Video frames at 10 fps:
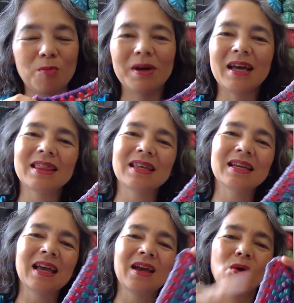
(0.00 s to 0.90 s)
But I
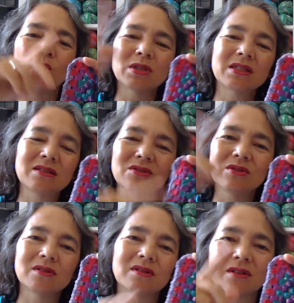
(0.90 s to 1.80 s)
think once
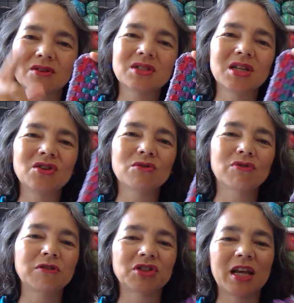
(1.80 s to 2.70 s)
you continue
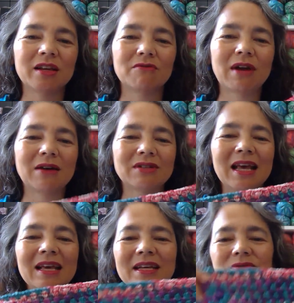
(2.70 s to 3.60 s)
crocheting around,
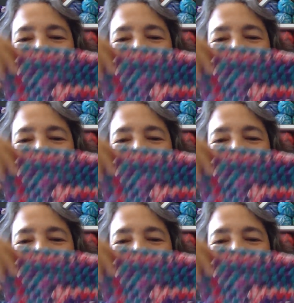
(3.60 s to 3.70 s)
it's